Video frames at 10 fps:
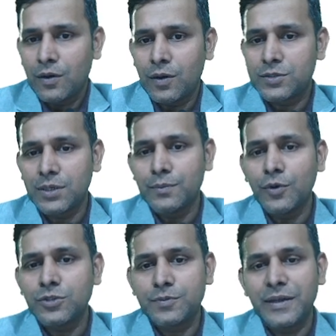or some
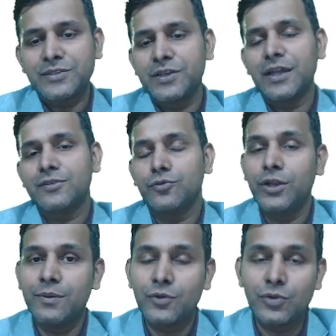books mentioned as
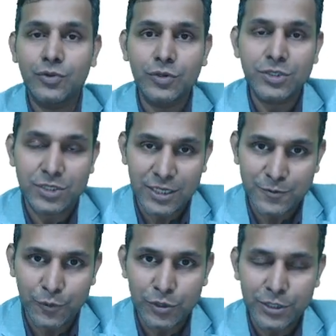sodium glucose
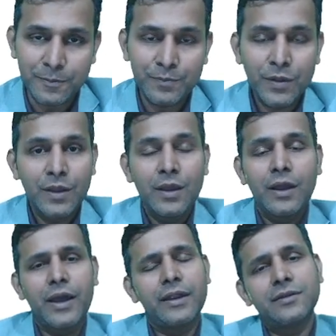transporter,
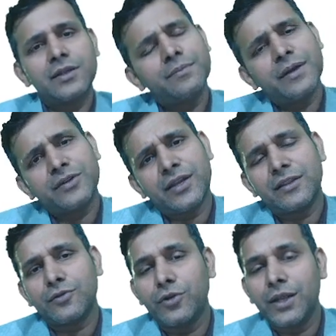and some mention
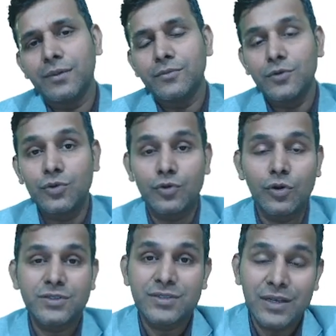as sodium
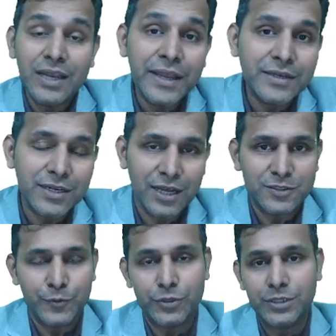glucose linked
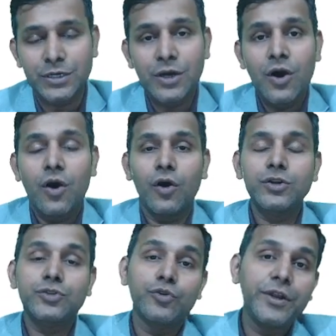transporter
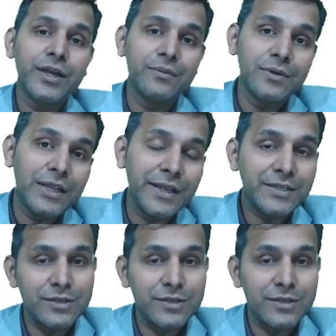or sodium linked